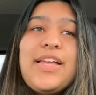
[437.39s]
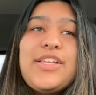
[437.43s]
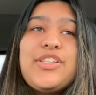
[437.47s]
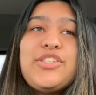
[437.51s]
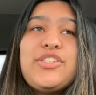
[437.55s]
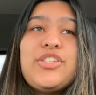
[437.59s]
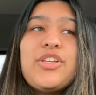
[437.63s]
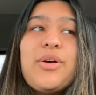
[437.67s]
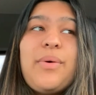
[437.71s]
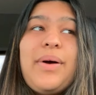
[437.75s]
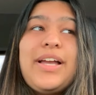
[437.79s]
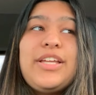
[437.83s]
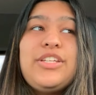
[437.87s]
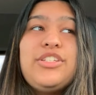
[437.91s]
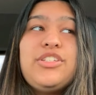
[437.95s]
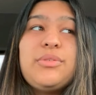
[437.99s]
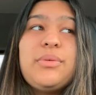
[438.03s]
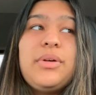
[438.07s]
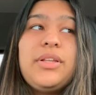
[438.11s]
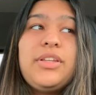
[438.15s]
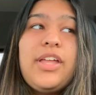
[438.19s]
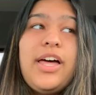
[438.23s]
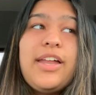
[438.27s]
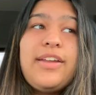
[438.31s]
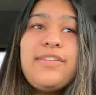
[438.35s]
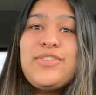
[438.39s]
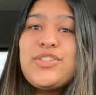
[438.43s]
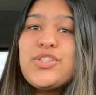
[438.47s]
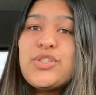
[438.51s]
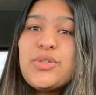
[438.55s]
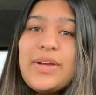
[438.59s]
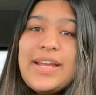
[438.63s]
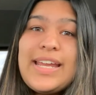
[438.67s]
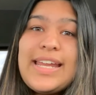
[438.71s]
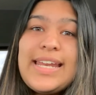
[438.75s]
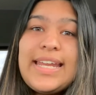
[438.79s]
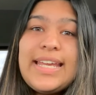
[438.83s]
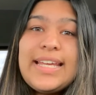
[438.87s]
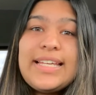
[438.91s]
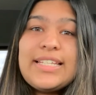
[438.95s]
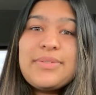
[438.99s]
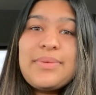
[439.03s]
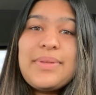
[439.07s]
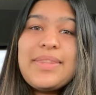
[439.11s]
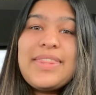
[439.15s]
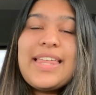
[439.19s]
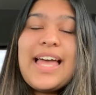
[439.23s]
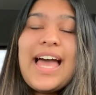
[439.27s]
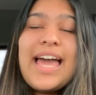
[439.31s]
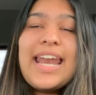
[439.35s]
So I do a lot of trainings
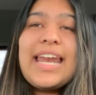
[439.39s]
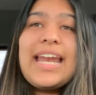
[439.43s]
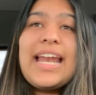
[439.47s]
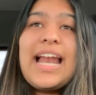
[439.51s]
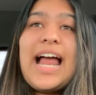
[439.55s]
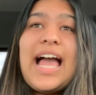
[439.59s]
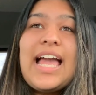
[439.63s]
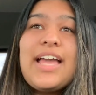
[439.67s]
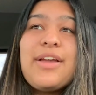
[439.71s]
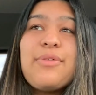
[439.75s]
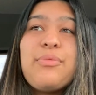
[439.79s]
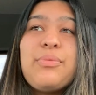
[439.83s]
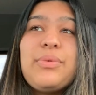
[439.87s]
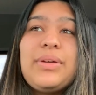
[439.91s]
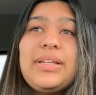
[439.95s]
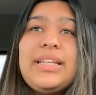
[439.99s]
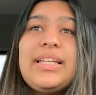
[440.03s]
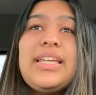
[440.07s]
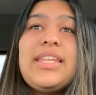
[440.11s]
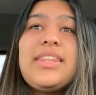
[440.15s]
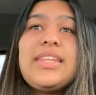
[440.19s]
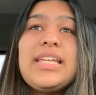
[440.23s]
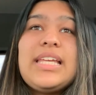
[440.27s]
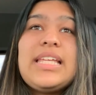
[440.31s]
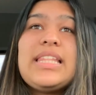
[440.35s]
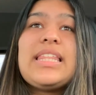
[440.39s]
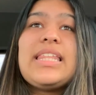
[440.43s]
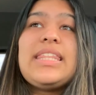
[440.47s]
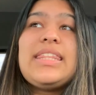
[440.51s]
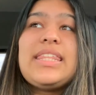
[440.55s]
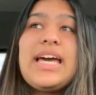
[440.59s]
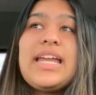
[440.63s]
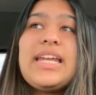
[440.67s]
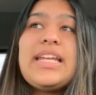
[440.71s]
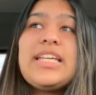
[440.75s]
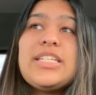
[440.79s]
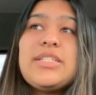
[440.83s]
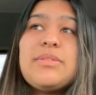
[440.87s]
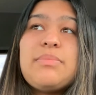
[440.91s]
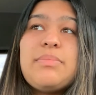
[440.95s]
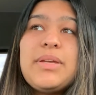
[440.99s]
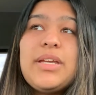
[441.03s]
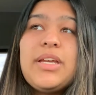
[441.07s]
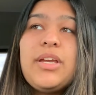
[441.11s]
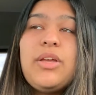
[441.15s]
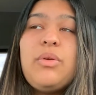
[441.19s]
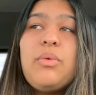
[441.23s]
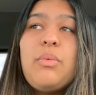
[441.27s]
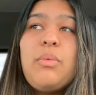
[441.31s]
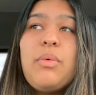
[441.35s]
with that, and I really think that that has
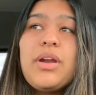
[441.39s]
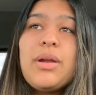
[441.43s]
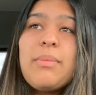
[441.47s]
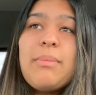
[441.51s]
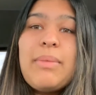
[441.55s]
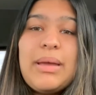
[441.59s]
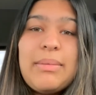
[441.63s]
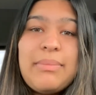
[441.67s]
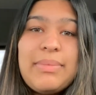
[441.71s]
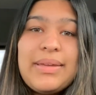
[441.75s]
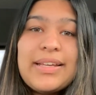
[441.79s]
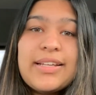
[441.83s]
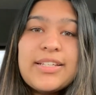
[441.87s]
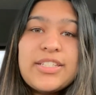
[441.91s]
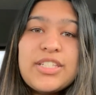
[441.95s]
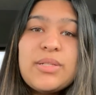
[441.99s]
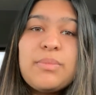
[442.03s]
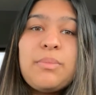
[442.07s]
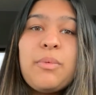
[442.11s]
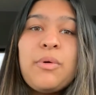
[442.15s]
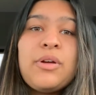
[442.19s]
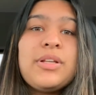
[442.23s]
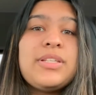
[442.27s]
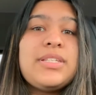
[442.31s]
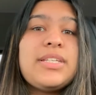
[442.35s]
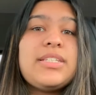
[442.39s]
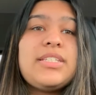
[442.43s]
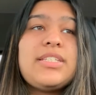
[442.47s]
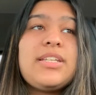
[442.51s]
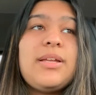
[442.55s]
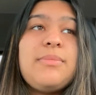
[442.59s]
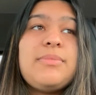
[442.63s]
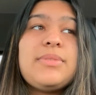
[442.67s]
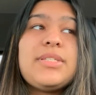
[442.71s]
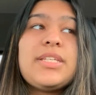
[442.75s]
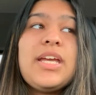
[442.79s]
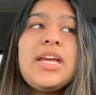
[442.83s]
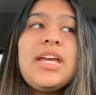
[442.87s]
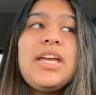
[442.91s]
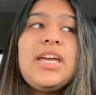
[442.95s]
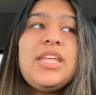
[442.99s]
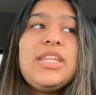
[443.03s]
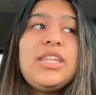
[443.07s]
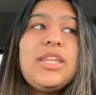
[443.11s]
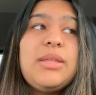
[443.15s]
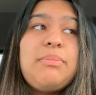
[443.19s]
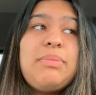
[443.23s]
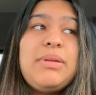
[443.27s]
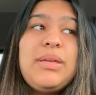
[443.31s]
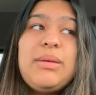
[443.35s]
been one of my biggest support systems.
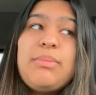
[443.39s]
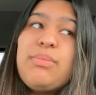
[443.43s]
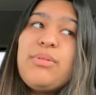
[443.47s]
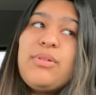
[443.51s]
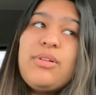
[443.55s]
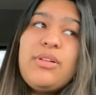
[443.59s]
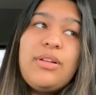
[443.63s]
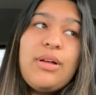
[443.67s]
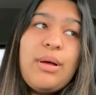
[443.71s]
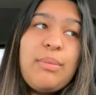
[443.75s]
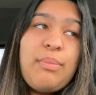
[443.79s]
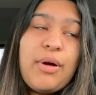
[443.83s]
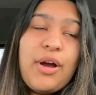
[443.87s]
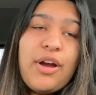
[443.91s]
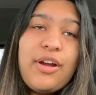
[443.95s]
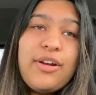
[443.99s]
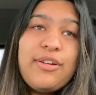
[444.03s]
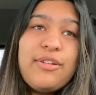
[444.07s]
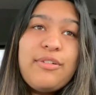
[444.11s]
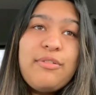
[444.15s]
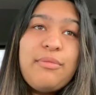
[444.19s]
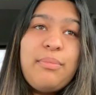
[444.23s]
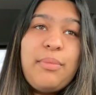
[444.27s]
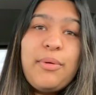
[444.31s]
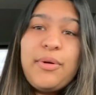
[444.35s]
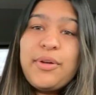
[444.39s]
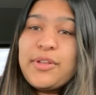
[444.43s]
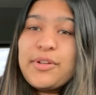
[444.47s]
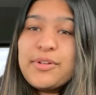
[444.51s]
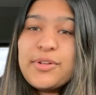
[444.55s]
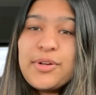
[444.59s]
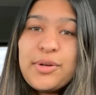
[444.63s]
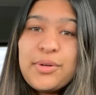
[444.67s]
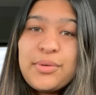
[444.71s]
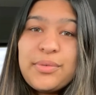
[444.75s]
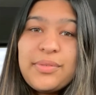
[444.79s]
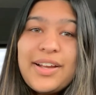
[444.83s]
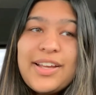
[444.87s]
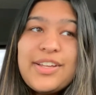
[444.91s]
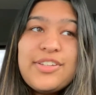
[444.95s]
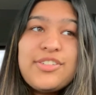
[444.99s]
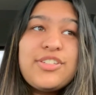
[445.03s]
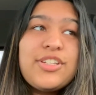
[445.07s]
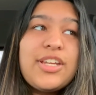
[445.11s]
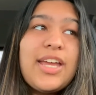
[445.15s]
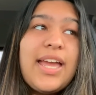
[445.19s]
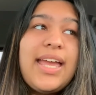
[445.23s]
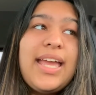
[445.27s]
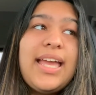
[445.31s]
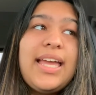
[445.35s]
The people a part of Boiler Gold
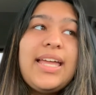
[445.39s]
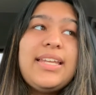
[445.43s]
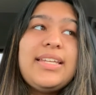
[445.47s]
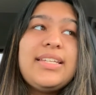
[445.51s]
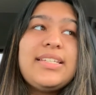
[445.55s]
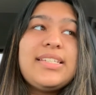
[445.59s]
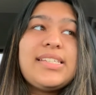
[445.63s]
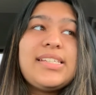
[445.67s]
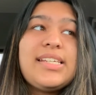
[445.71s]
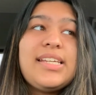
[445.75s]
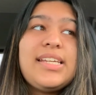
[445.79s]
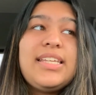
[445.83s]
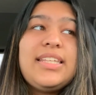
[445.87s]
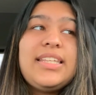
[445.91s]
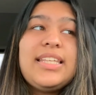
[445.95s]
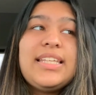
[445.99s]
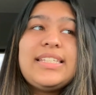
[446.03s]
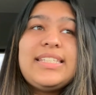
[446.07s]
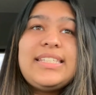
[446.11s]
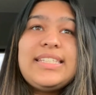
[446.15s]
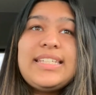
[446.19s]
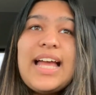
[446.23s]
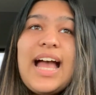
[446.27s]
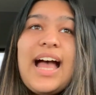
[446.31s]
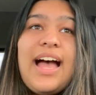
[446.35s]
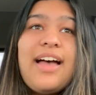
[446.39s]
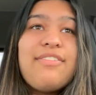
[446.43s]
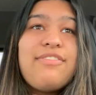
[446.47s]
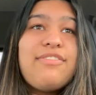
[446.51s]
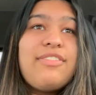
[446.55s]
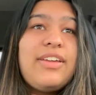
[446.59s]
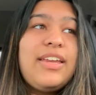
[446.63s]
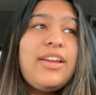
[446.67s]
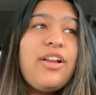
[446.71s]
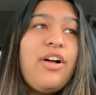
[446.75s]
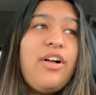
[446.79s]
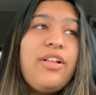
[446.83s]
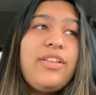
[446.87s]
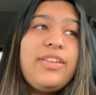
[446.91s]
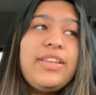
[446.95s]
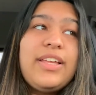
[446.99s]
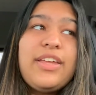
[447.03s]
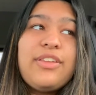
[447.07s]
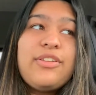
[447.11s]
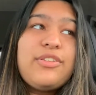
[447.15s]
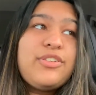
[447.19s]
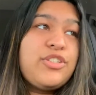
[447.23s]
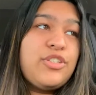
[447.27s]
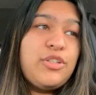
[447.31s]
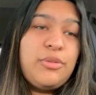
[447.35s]
Rush and the staff and all the
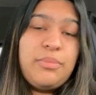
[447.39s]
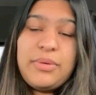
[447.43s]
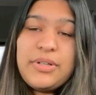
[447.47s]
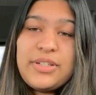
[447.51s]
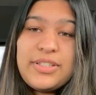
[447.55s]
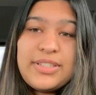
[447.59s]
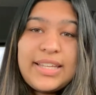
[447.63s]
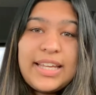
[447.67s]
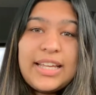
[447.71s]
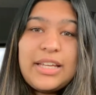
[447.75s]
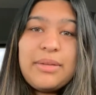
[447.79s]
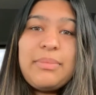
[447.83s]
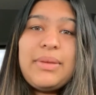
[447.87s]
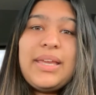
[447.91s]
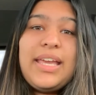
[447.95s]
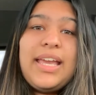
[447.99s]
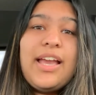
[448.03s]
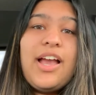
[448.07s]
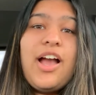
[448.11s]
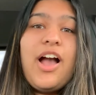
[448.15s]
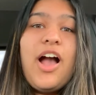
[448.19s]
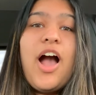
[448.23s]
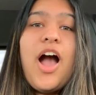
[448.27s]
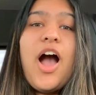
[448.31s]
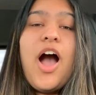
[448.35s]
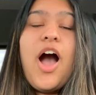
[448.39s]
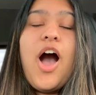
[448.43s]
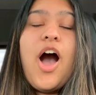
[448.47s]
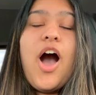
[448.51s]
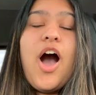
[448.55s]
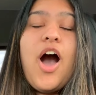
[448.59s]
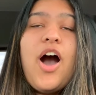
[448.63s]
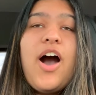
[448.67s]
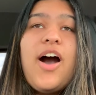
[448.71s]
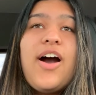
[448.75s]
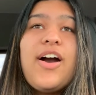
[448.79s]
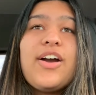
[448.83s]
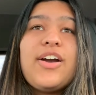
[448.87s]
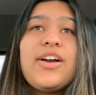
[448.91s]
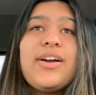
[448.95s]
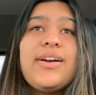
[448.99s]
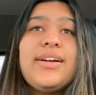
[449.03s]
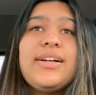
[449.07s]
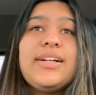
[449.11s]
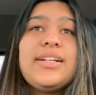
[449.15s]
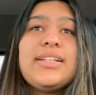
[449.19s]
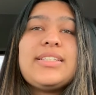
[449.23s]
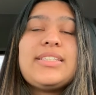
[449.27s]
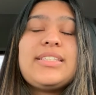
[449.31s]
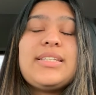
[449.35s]
other supers like me
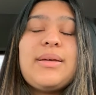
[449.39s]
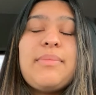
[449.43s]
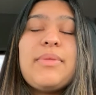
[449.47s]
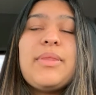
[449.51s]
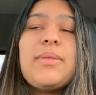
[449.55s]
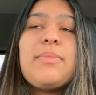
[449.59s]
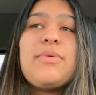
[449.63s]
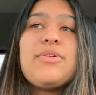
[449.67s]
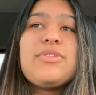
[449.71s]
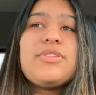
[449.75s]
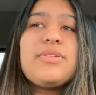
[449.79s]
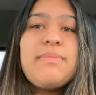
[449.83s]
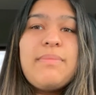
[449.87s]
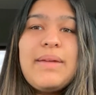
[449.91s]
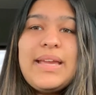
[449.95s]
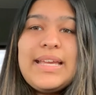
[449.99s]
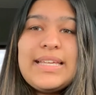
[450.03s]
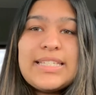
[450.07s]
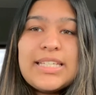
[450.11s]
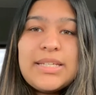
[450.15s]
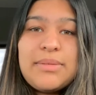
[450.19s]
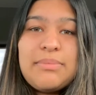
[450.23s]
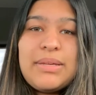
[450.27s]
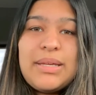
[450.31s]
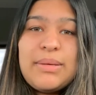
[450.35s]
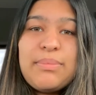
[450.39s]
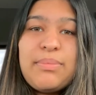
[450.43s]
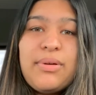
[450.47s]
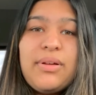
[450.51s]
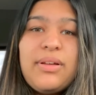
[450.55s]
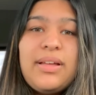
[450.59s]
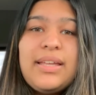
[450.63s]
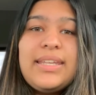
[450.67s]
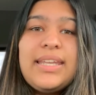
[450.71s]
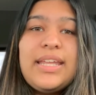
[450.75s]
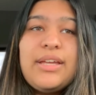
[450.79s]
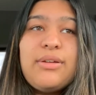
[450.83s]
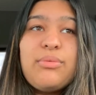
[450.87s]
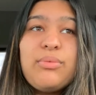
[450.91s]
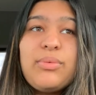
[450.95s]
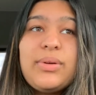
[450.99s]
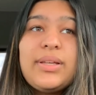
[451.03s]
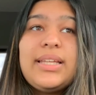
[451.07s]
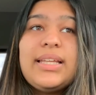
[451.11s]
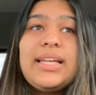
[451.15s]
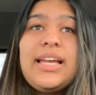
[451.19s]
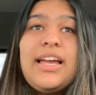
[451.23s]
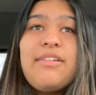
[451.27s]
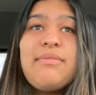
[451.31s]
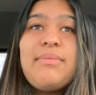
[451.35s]
are some of the most amazing people, and they
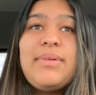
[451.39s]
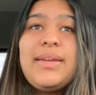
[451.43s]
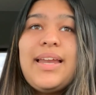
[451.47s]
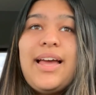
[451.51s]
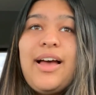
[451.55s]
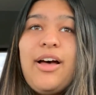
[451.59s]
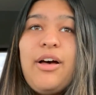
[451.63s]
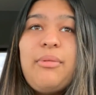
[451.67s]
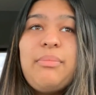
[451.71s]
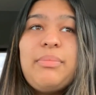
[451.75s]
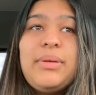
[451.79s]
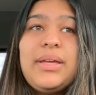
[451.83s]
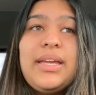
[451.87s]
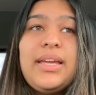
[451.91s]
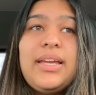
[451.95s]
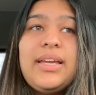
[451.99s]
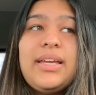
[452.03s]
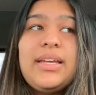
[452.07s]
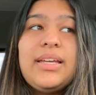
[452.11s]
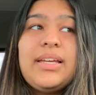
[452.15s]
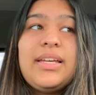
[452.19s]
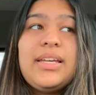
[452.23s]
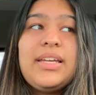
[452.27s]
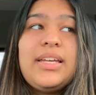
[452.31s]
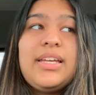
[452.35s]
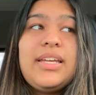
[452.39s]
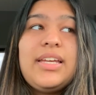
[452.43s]
really have been helping